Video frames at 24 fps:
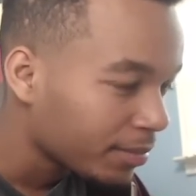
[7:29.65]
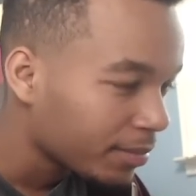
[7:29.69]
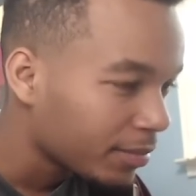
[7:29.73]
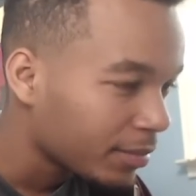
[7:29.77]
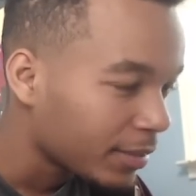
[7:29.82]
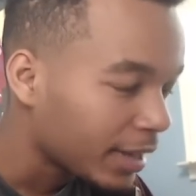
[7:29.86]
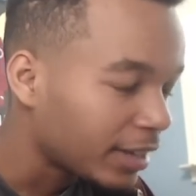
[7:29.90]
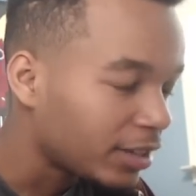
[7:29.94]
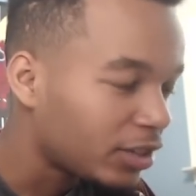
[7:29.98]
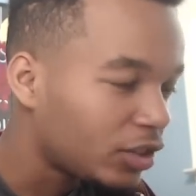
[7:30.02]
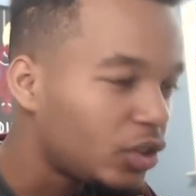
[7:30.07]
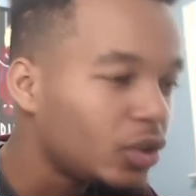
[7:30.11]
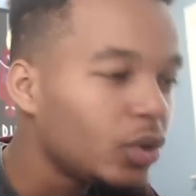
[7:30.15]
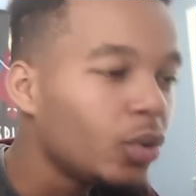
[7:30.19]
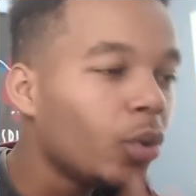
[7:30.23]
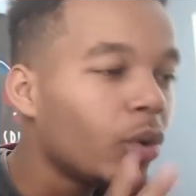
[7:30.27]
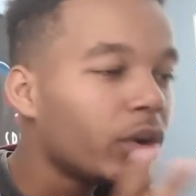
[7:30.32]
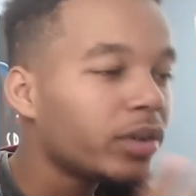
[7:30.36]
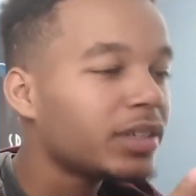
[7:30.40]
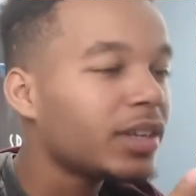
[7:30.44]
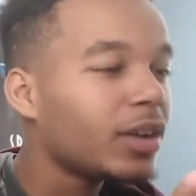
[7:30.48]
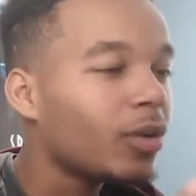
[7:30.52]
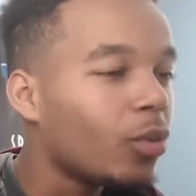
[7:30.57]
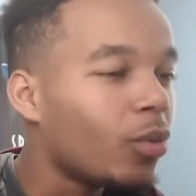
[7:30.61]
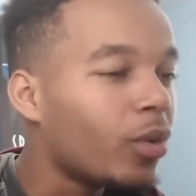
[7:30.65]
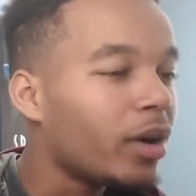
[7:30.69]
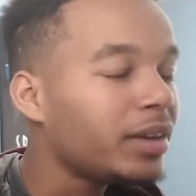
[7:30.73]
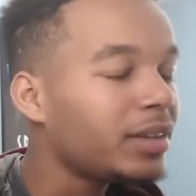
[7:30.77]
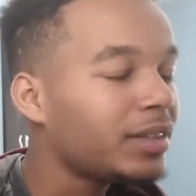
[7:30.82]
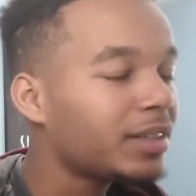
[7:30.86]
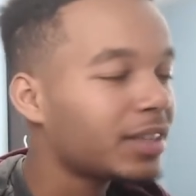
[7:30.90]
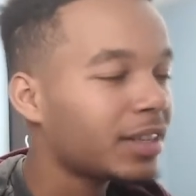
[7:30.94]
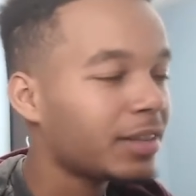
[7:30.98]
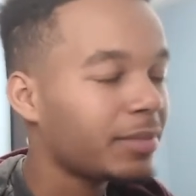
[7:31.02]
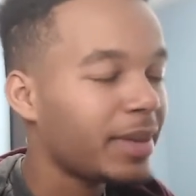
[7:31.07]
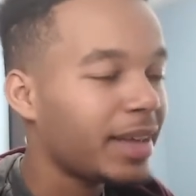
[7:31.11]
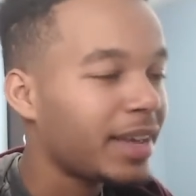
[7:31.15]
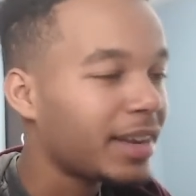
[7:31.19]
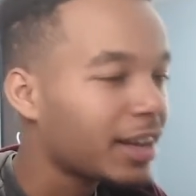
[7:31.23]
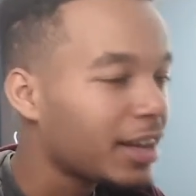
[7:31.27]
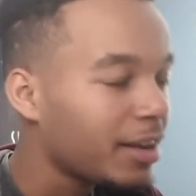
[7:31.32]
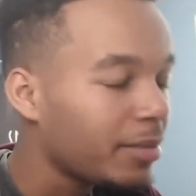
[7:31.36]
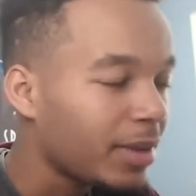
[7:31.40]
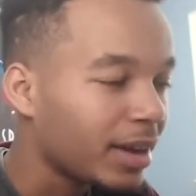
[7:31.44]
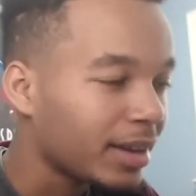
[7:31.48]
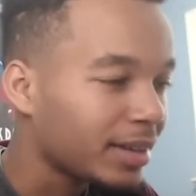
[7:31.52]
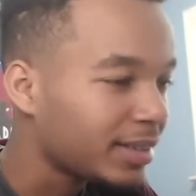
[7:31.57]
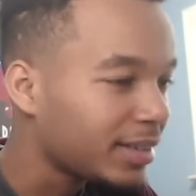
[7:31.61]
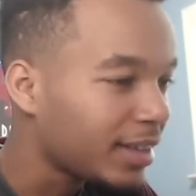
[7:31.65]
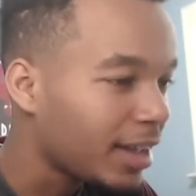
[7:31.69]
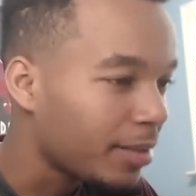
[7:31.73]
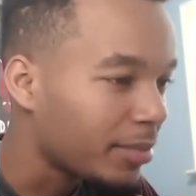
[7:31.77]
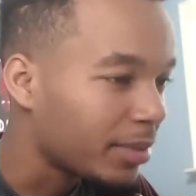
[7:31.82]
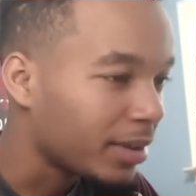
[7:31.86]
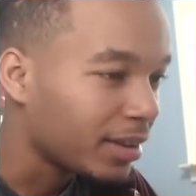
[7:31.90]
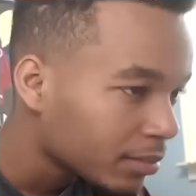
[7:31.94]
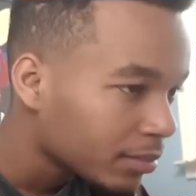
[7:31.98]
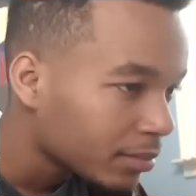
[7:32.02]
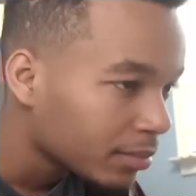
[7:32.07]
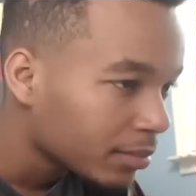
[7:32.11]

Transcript: That's two wars at once, man. Come on, stop it.